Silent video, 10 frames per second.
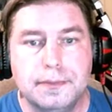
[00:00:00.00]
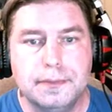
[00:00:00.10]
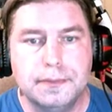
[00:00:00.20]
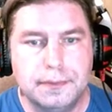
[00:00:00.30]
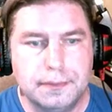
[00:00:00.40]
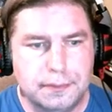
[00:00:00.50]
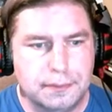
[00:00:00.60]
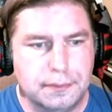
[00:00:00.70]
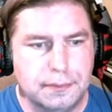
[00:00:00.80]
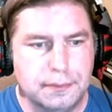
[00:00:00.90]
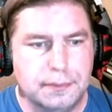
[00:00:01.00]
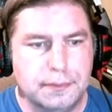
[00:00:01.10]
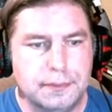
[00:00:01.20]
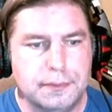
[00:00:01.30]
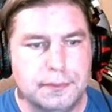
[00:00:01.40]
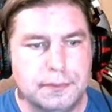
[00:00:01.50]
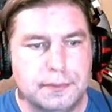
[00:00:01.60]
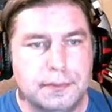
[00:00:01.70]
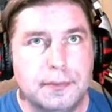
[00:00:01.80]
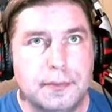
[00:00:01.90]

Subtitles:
No one is speaking in this clip.